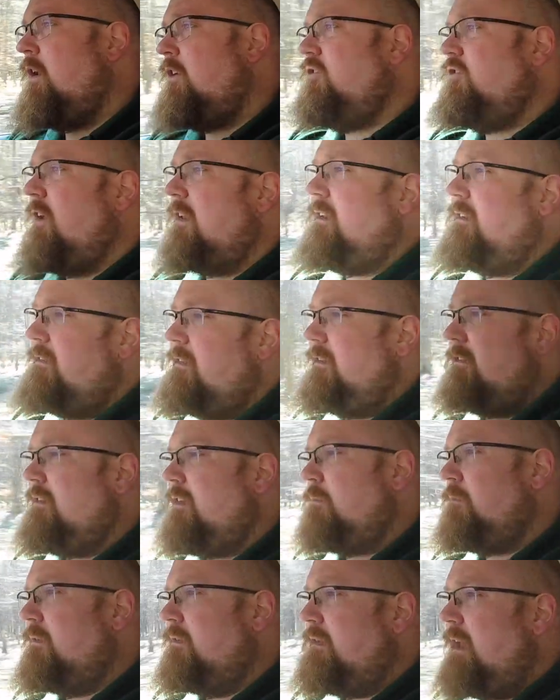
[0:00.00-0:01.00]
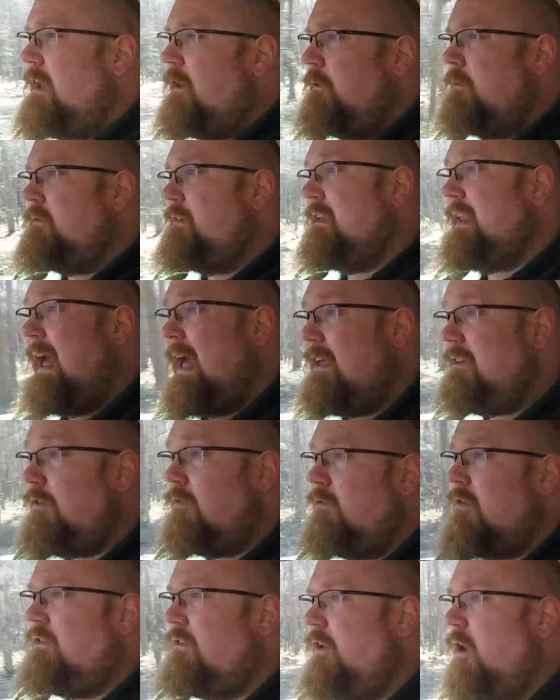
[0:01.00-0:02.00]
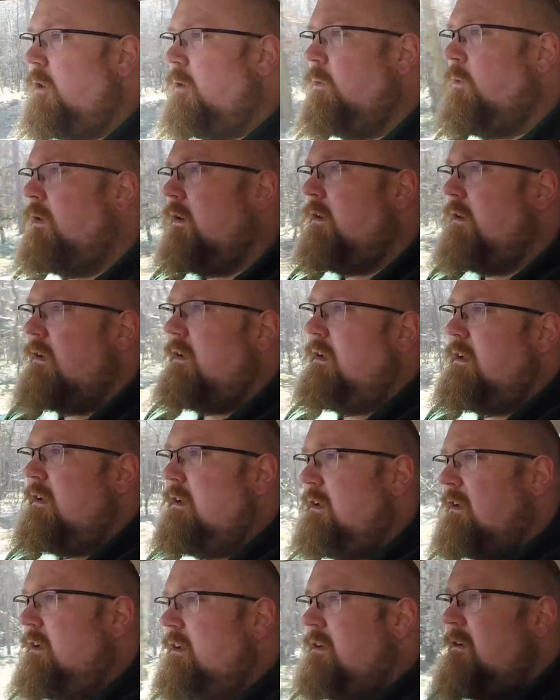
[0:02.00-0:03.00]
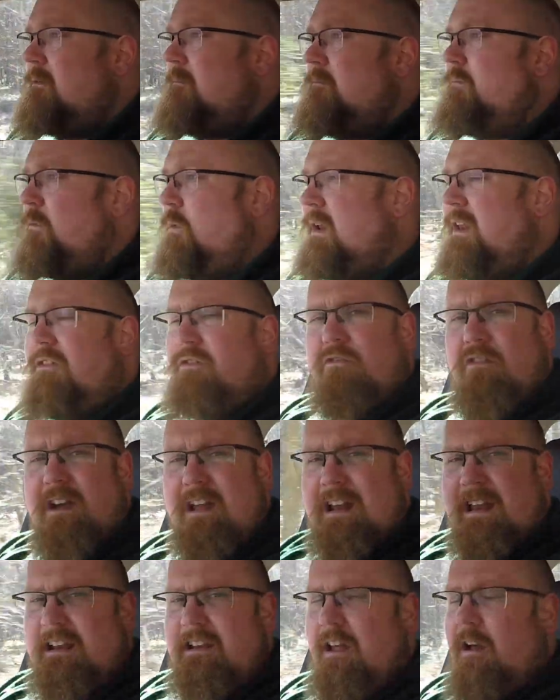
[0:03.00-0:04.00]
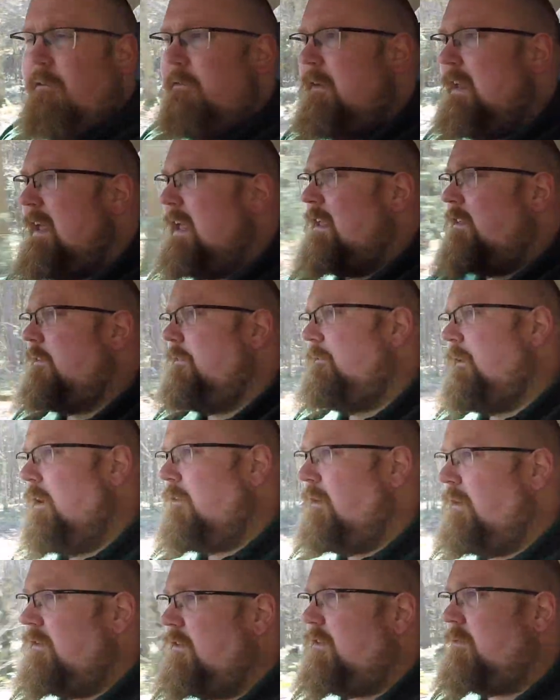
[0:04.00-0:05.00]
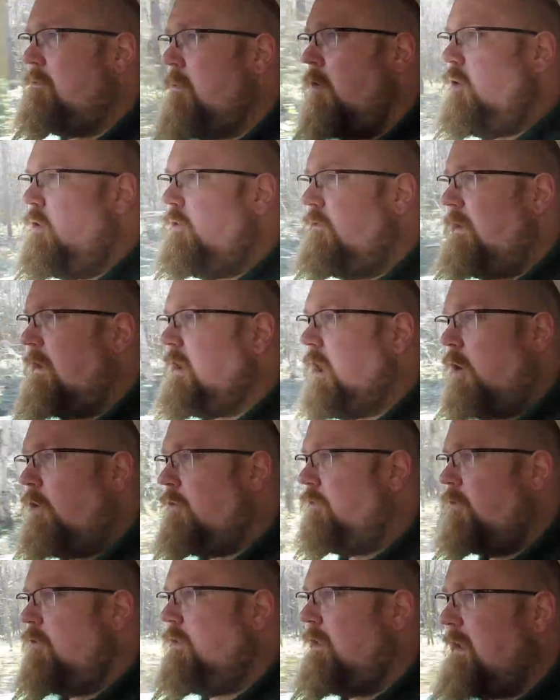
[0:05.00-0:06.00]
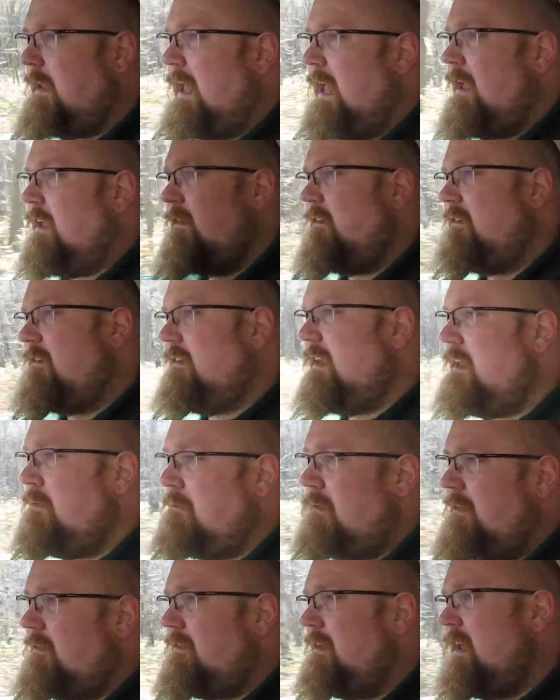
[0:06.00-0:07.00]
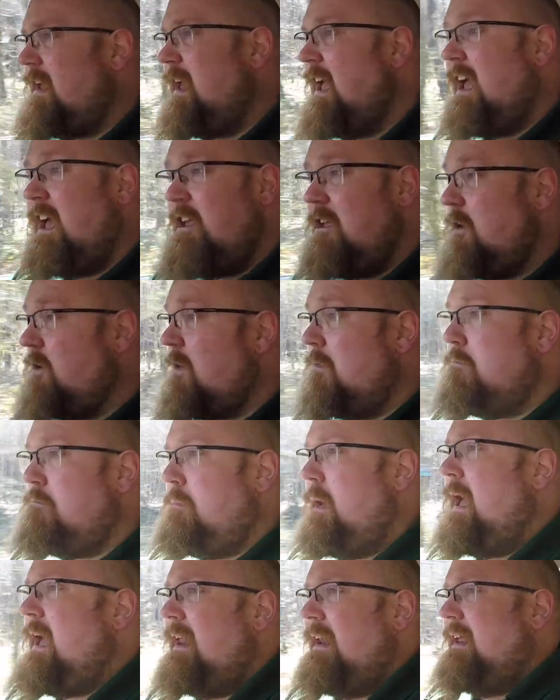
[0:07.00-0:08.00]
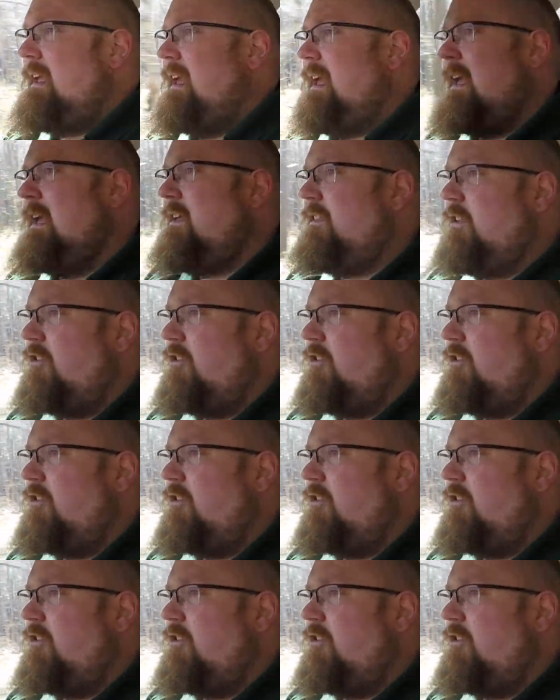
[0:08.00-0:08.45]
Genesis themselves, and as a result, well, it's really lovely. It's very smooth, it goes through the gears seamlessly, you can barely hear the